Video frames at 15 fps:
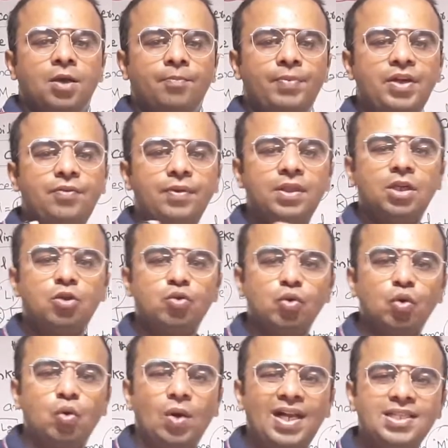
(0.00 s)
between the
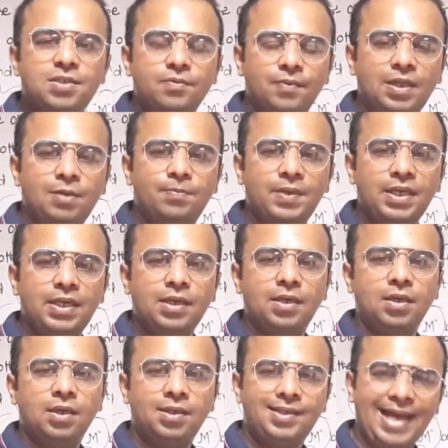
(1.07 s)
two coils will be
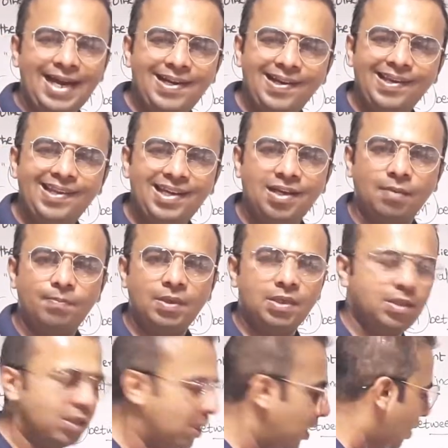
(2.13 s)
tightly
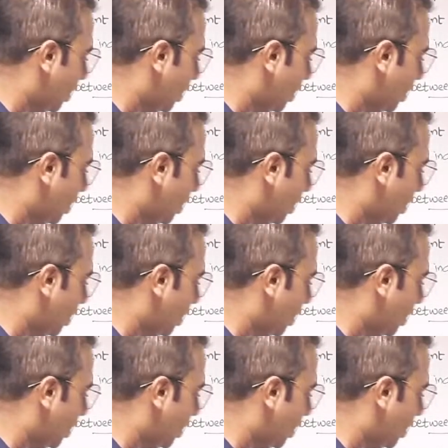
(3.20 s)
coupled,